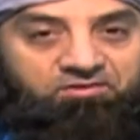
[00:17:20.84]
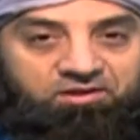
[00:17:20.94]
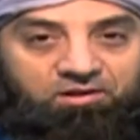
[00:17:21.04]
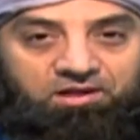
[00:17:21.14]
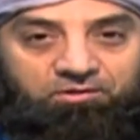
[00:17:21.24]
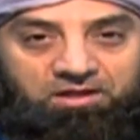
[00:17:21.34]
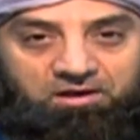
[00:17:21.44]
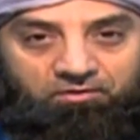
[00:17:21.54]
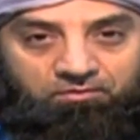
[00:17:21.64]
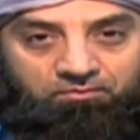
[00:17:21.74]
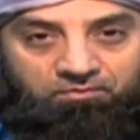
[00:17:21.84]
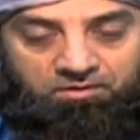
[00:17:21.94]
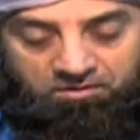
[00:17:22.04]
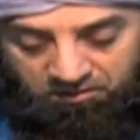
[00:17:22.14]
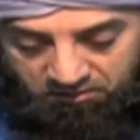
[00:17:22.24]
radiallahu ta'ala
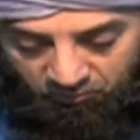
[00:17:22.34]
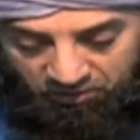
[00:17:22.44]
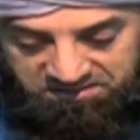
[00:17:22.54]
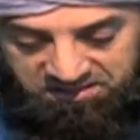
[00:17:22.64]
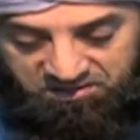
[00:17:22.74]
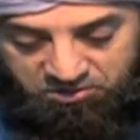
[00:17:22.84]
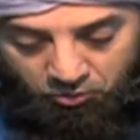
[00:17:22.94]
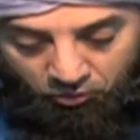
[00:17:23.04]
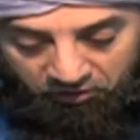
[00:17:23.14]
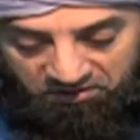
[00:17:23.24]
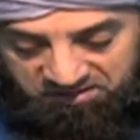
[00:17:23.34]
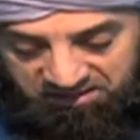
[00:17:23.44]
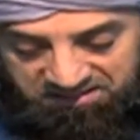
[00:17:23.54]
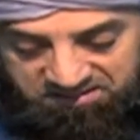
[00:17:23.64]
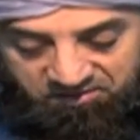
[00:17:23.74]
whilst in his court,
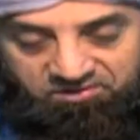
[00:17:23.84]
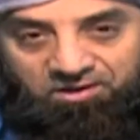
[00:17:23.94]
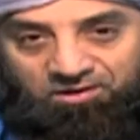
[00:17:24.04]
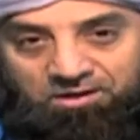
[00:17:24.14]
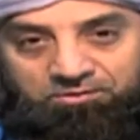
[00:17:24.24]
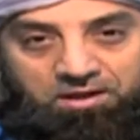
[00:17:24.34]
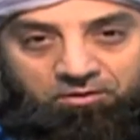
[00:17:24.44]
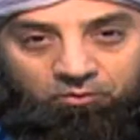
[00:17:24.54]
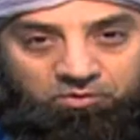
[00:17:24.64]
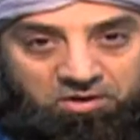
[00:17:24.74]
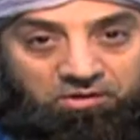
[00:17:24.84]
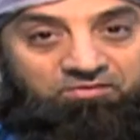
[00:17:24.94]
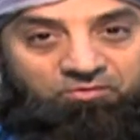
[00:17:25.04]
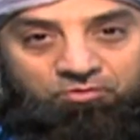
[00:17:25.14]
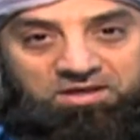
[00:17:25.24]
Hazrat Hassan radiallahu ta'ala, without
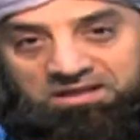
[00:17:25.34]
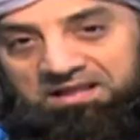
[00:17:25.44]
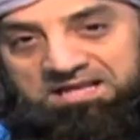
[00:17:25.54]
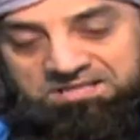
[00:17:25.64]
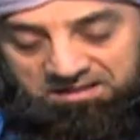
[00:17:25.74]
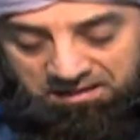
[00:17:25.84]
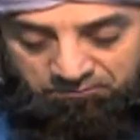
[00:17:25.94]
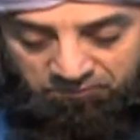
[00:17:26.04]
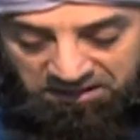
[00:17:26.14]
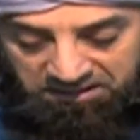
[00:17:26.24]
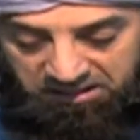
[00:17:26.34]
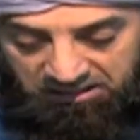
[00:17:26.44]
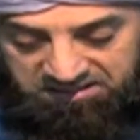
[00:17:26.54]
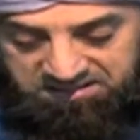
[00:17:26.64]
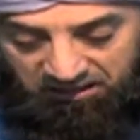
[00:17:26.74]
even reading the letter,
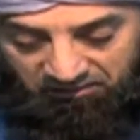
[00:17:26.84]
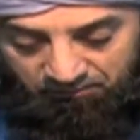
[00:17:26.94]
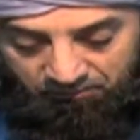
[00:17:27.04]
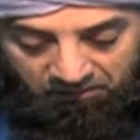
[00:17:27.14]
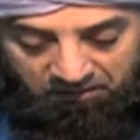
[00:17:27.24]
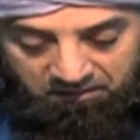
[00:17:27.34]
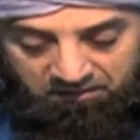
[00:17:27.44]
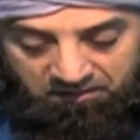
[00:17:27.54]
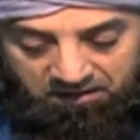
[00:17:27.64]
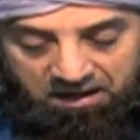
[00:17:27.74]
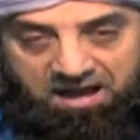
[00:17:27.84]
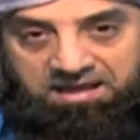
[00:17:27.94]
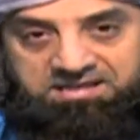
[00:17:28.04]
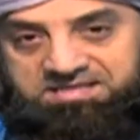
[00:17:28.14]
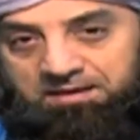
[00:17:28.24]
immediately said, I
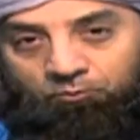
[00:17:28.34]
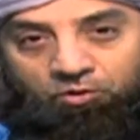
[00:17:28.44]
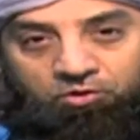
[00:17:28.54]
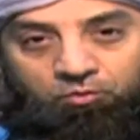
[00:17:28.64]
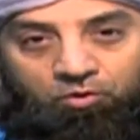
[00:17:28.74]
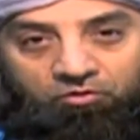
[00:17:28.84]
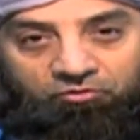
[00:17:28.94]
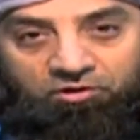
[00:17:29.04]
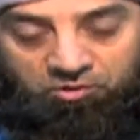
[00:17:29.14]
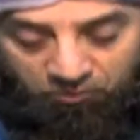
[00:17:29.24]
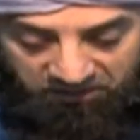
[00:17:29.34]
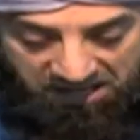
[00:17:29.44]
accept what you want and you will